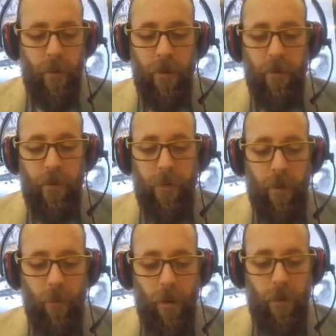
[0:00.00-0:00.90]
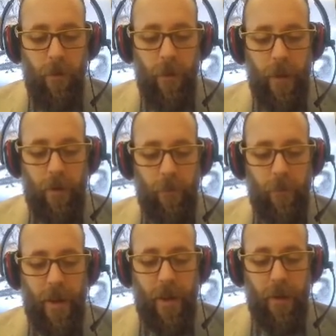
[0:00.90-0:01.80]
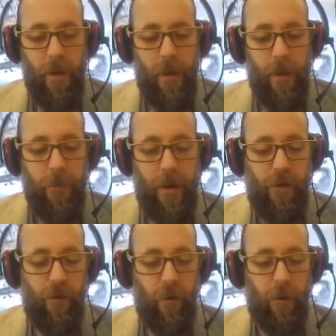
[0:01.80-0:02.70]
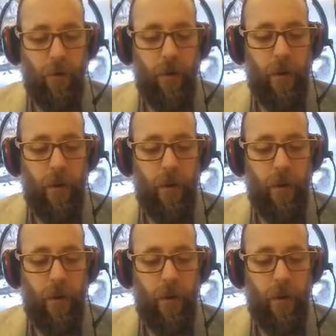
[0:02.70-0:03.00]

The men rode and ran by turn,